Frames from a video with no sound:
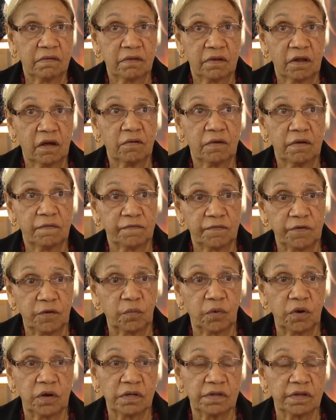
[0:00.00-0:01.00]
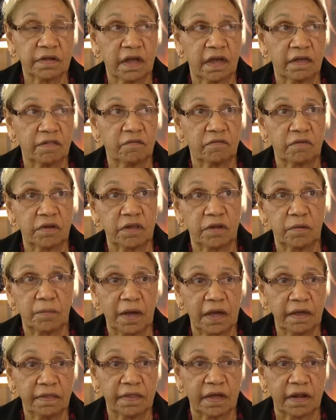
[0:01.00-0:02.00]
you know, if you work together and you
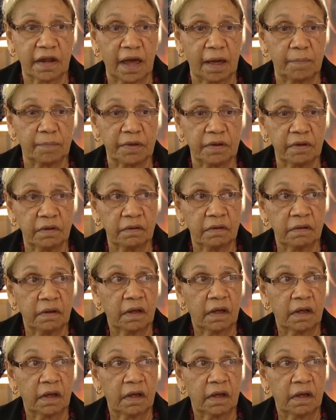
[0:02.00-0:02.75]
make that happen,